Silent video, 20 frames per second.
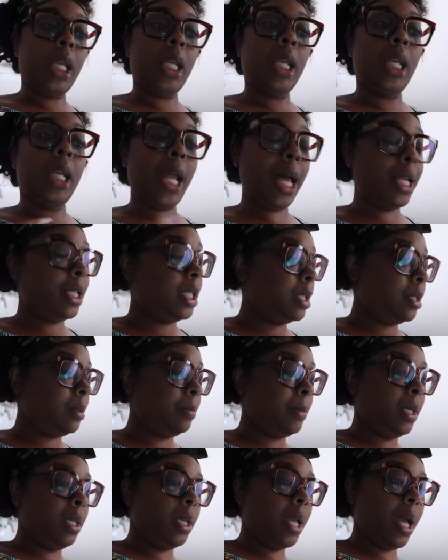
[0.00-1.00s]
not just
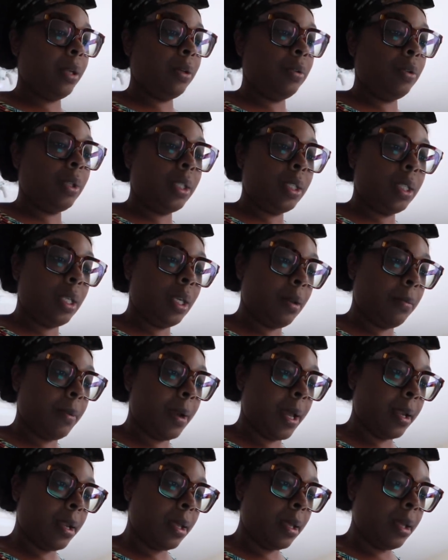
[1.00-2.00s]
me, y'all do this to
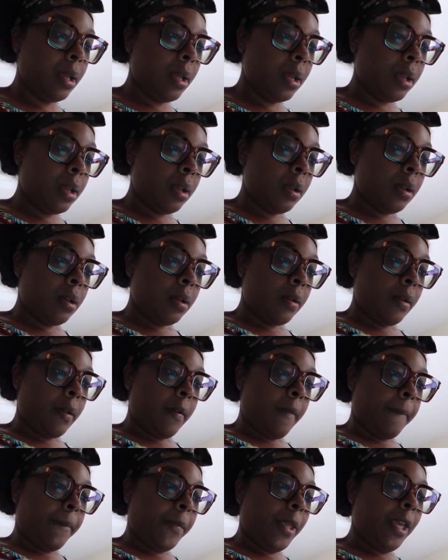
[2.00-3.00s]
everybody
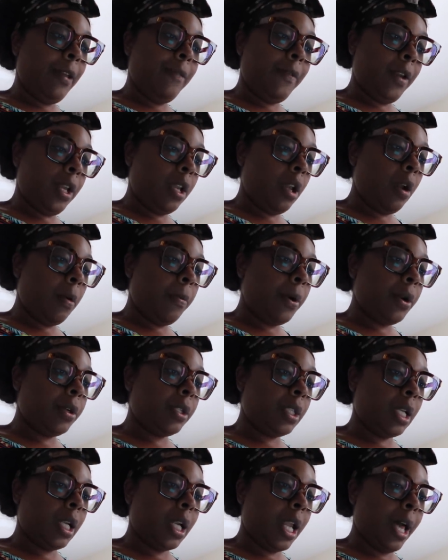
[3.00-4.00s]
even in your
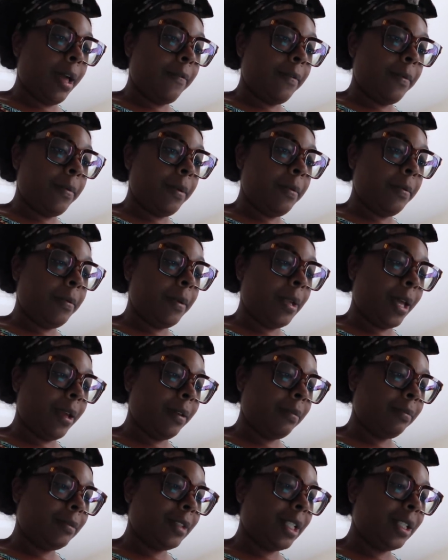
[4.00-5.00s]
personal life, and people be
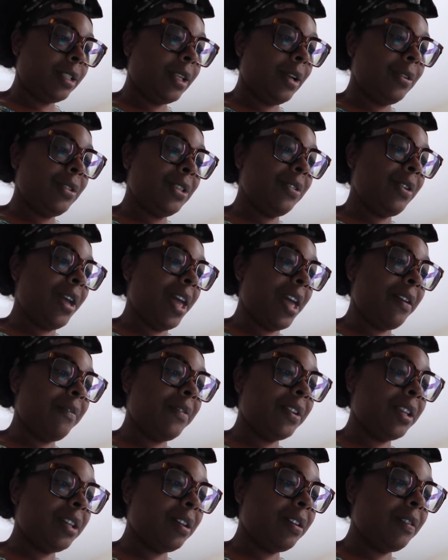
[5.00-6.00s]
like, "Don't you have
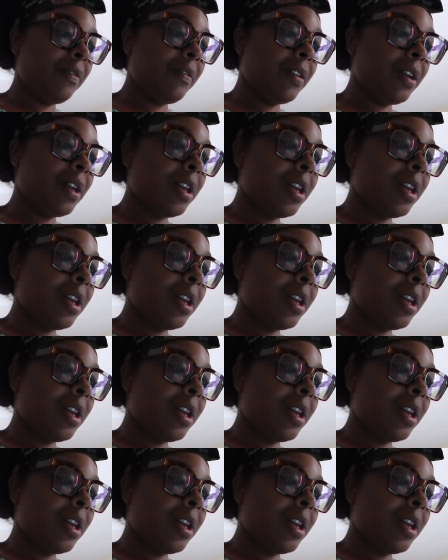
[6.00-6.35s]
enough?